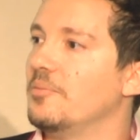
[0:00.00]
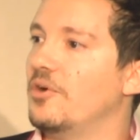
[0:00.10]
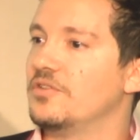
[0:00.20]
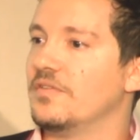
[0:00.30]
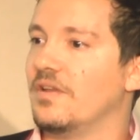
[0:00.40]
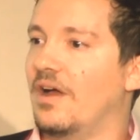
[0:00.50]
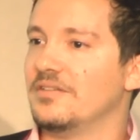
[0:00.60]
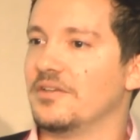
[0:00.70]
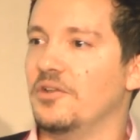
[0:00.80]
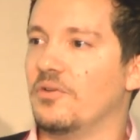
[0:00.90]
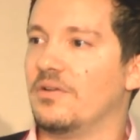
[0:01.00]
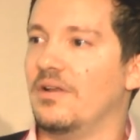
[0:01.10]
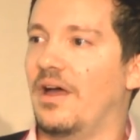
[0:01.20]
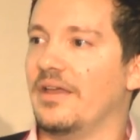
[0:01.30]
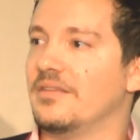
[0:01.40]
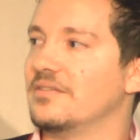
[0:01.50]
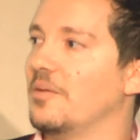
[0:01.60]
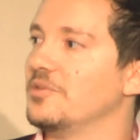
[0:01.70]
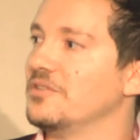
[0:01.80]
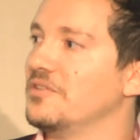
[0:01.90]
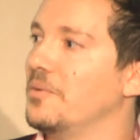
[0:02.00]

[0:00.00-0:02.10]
most of the clients are not like the Samsungs